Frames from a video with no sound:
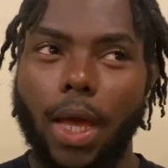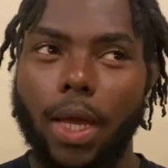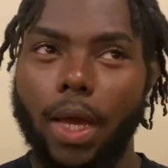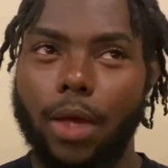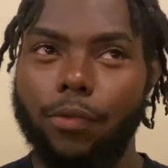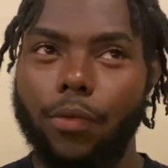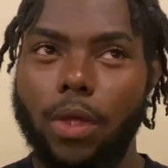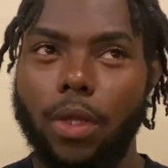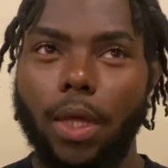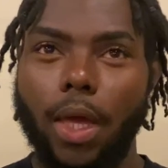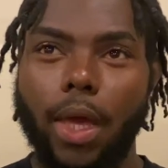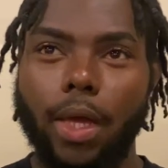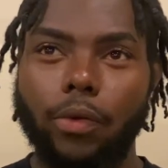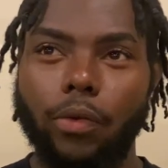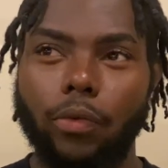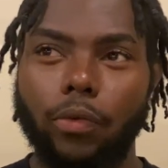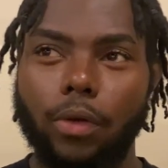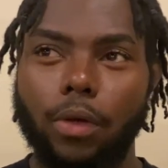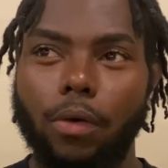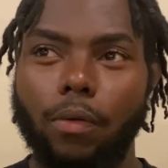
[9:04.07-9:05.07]
I say the
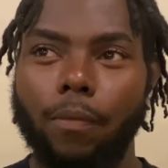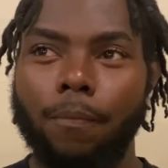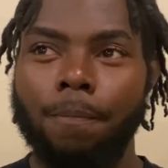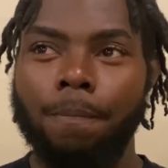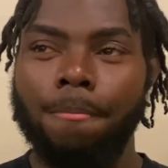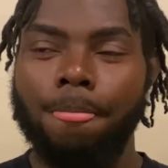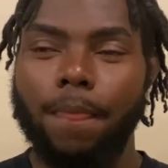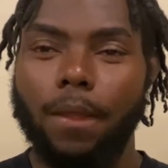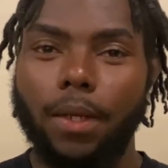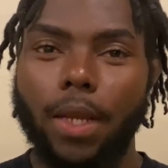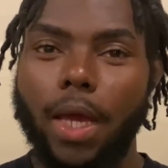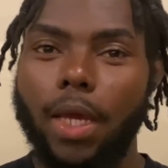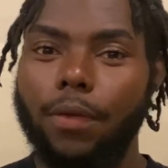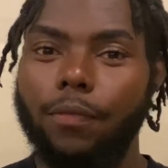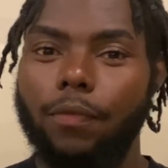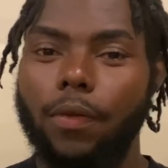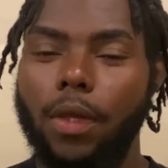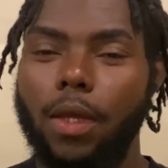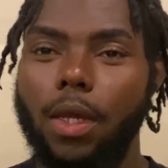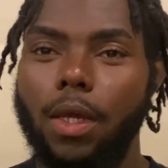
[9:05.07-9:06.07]
ages of
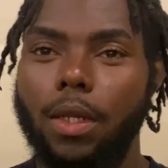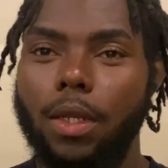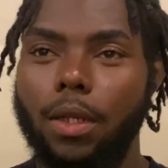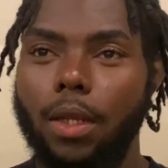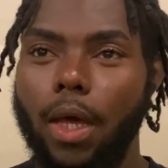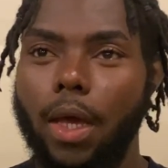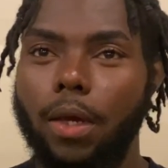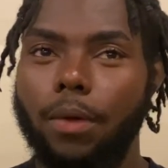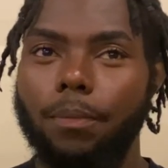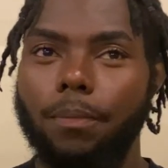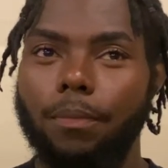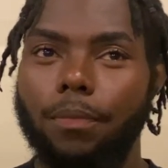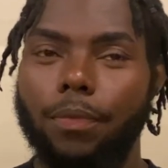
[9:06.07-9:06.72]
19 and like